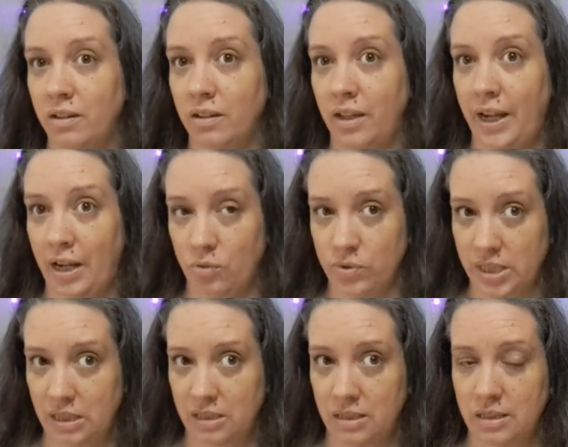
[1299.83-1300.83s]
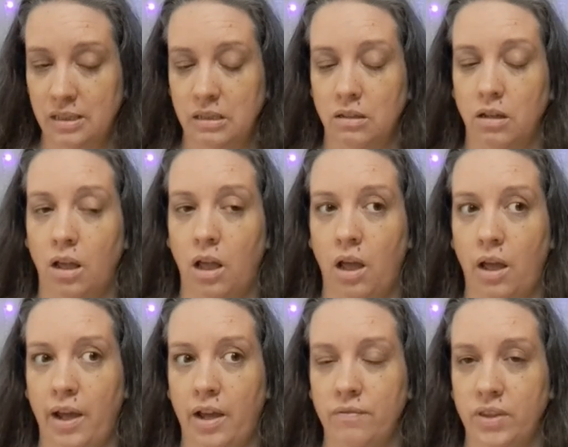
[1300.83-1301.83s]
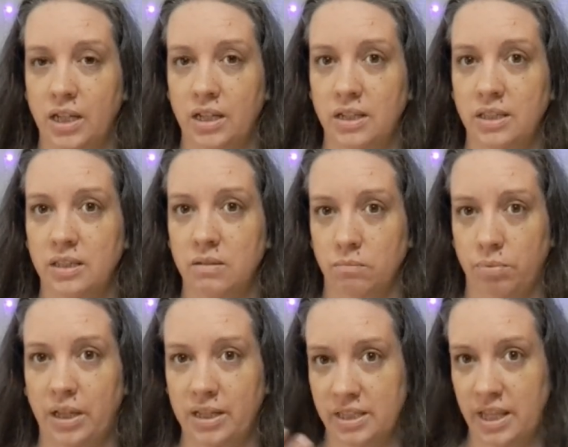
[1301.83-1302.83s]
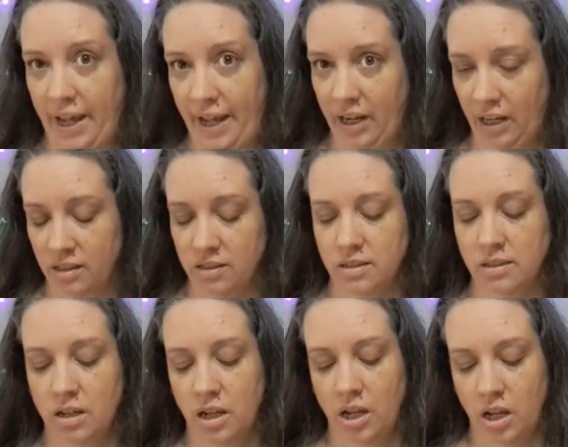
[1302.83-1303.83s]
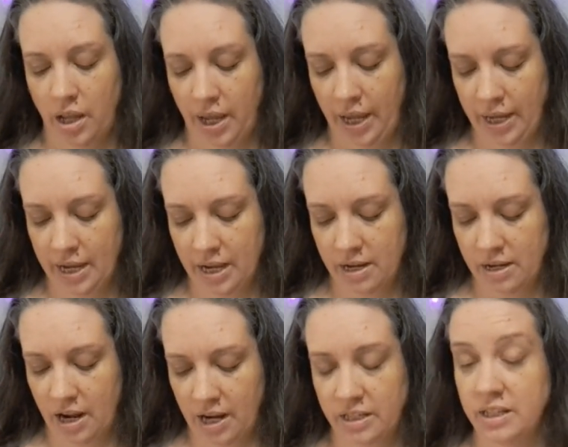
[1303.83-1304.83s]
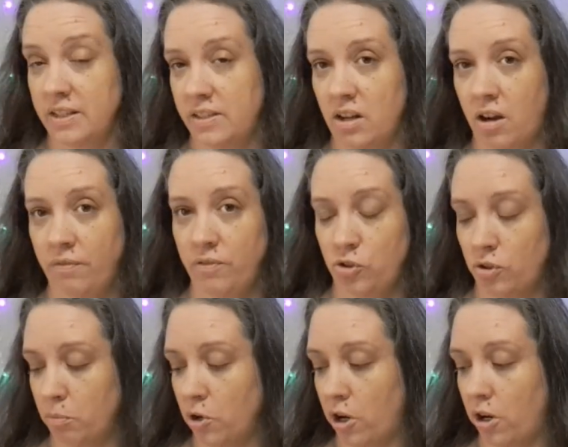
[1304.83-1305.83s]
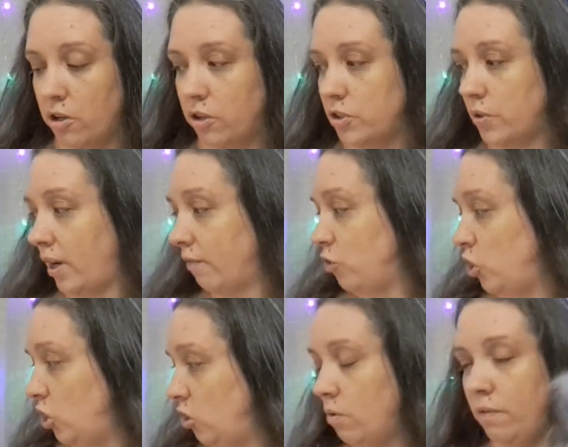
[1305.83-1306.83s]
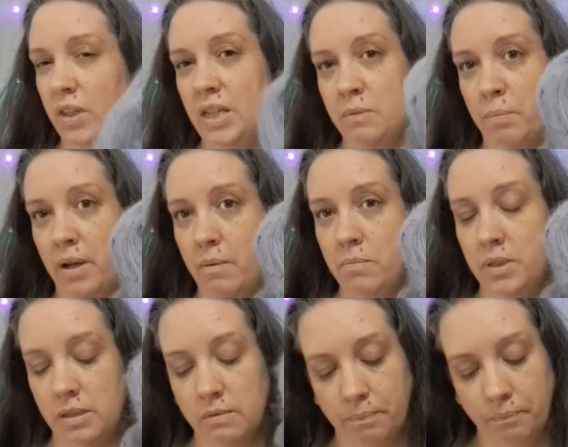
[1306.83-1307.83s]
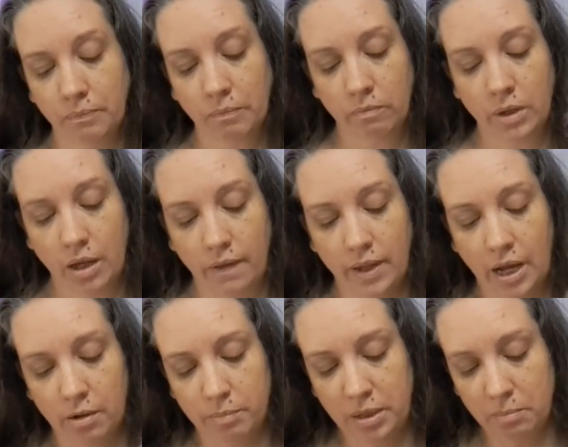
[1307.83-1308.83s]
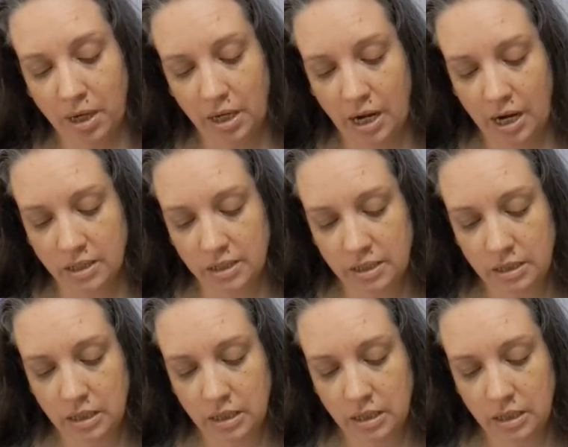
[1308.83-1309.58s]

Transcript: ounces of this plus the add-ins. And I dizzed it off the drum carder, so I have 2 of these bumps, and that'll be my next